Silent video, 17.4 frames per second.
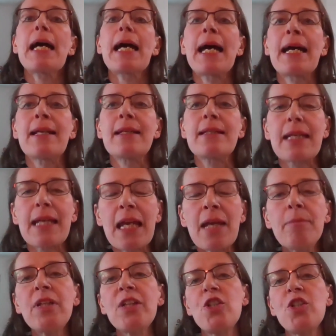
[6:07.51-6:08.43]
And
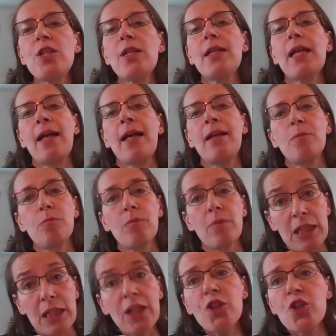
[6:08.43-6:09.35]
MEG and
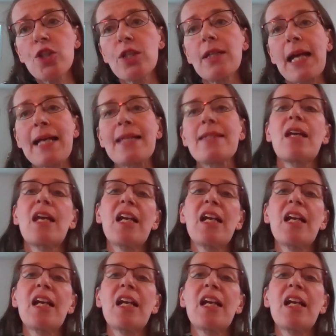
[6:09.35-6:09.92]
EEG as